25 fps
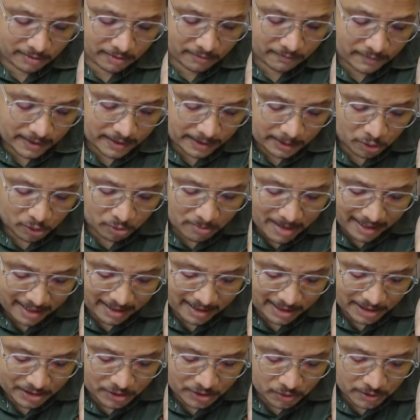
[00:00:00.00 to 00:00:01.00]
front to back
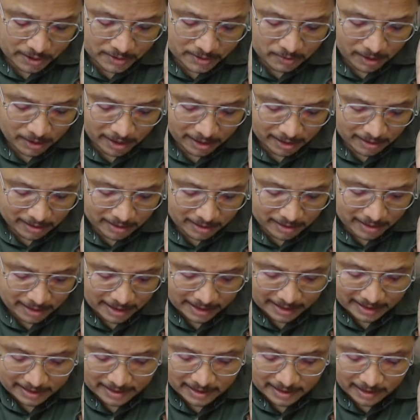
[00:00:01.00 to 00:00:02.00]
ratio is what?
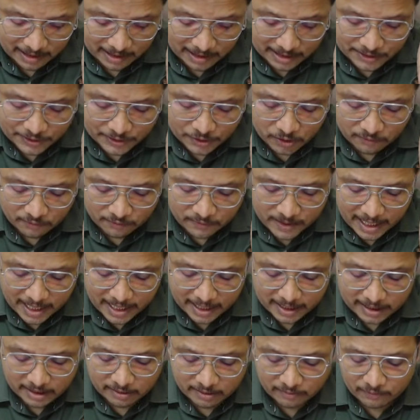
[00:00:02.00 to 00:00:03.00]
It is a ratio of
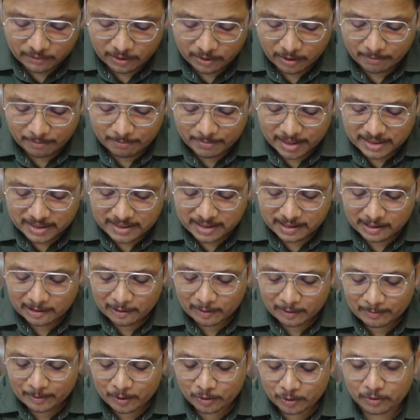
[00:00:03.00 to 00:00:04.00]
gain from major
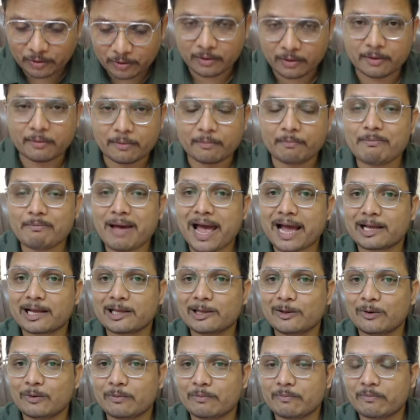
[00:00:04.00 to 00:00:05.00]
lobe to back
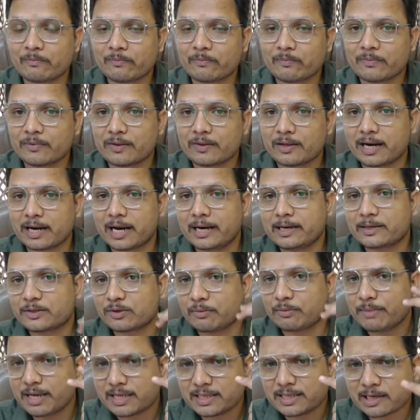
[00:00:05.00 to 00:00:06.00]
lobe, right? So
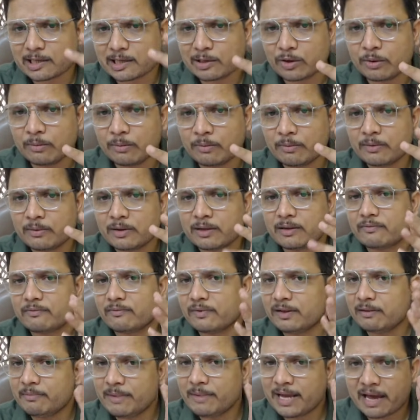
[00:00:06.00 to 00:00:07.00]
major lobe
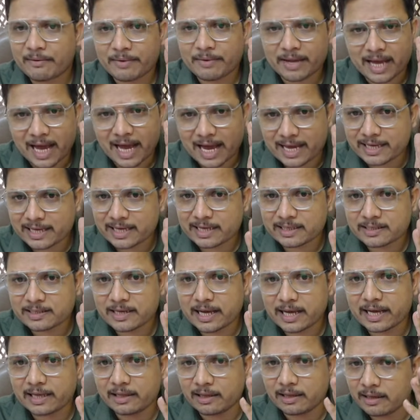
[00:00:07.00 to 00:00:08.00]
will be having highest
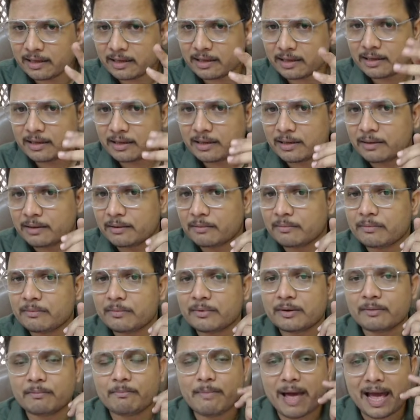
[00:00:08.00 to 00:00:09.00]
gain,
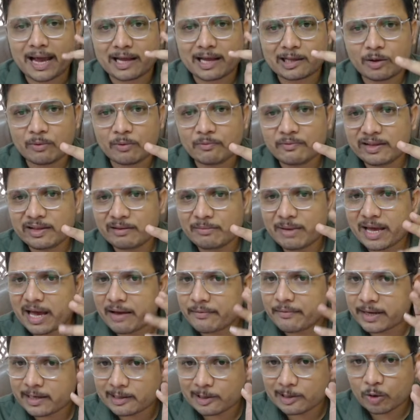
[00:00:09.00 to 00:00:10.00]
back lobe will be
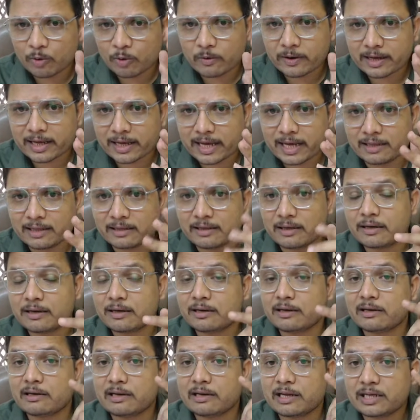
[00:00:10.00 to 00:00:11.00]
having lower gain,
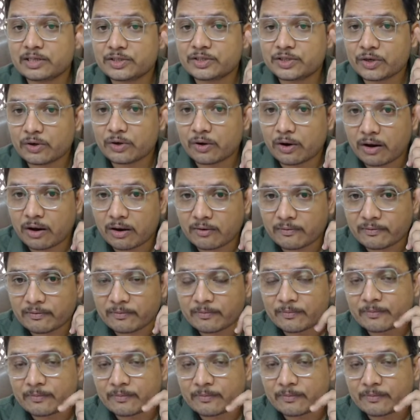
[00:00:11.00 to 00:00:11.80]
ratio of